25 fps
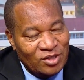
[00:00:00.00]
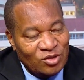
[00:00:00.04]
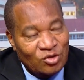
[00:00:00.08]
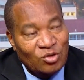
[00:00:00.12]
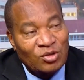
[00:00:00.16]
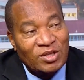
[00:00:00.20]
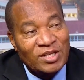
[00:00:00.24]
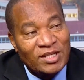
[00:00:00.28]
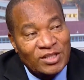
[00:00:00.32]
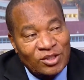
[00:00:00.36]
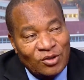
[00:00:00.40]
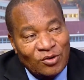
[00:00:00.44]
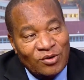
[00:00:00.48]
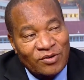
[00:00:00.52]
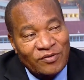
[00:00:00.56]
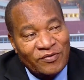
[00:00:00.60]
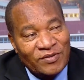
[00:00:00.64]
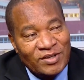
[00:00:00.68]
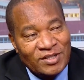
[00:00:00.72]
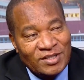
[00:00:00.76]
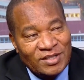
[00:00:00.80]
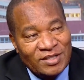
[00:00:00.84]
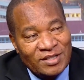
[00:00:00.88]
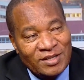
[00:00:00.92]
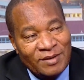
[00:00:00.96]
So this
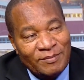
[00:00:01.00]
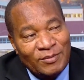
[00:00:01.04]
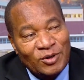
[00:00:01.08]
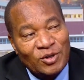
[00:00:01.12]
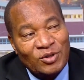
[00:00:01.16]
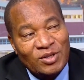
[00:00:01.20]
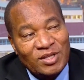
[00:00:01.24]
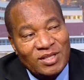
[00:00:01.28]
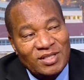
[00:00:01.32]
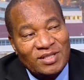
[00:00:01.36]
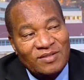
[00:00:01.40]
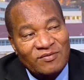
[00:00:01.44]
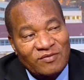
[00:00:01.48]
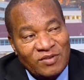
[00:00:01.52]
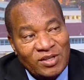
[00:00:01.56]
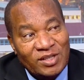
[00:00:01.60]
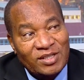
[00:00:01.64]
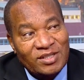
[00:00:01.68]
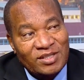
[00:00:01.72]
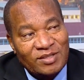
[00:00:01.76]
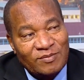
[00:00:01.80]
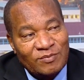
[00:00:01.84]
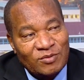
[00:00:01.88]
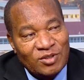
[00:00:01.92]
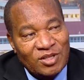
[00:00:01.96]
conference is about these
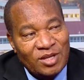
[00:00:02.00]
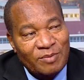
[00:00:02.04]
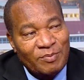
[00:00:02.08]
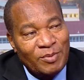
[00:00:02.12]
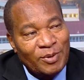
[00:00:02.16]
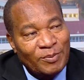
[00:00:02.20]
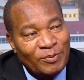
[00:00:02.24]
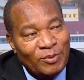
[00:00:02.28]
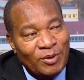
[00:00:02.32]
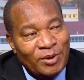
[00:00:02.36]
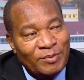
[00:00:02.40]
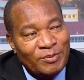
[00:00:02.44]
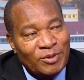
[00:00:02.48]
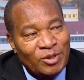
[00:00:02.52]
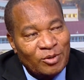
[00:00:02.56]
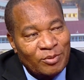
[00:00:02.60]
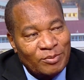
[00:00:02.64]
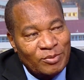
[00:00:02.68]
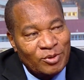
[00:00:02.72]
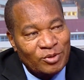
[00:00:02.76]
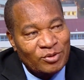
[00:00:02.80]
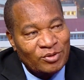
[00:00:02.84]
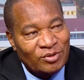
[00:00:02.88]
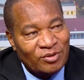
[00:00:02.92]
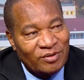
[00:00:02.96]
victims, the people who have been
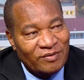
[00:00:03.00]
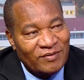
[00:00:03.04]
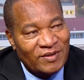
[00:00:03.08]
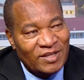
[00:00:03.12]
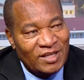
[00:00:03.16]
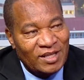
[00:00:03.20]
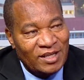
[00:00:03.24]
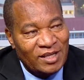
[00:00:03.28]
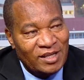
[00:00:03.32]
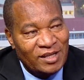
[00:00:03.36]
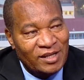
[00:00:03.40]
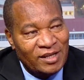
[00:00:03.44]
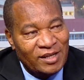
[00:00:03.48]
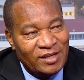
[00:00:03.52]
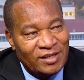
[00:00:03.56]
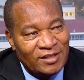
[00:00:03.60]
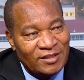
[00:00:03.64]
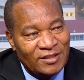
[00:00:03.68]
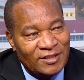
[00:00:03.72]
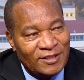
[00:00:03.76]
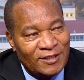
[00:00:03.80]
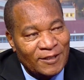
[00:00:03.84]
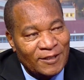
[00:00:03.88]
abused over the years.